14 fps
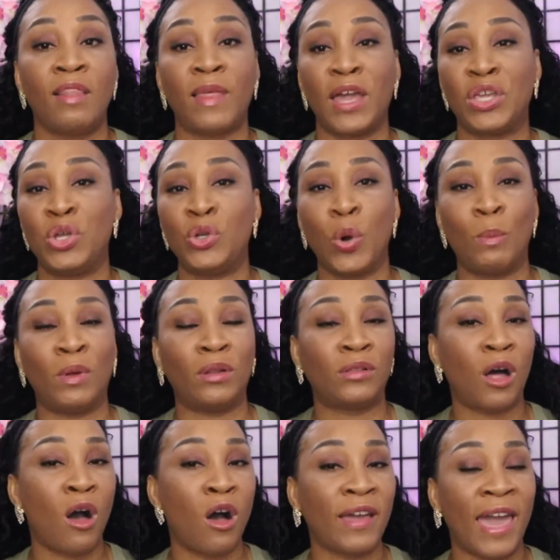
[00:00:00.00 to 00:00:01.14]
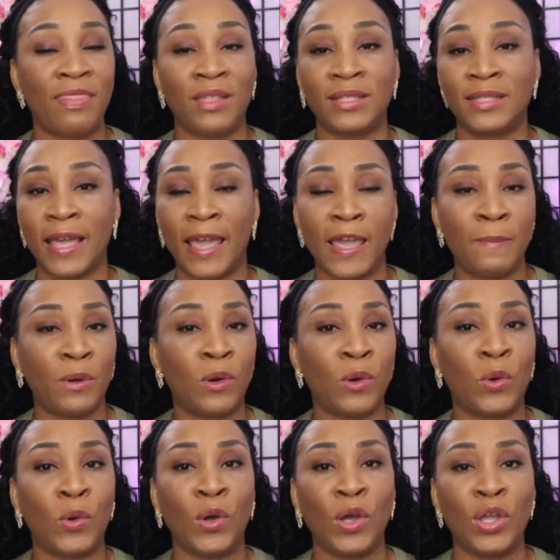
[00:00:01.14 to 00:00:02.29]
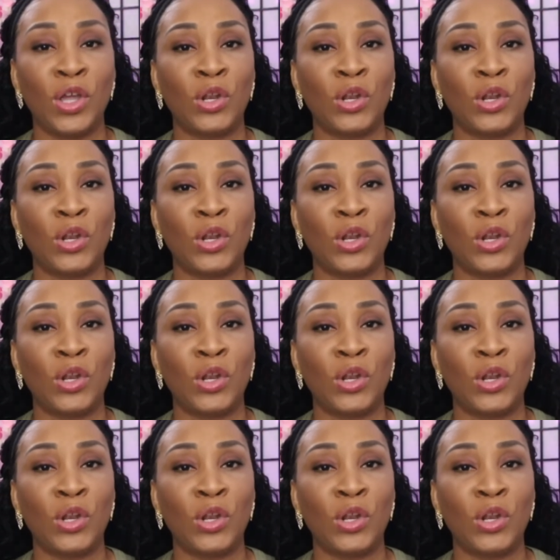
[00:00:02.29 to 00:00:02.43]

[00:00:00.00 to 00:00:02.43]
like you don't belong at the table,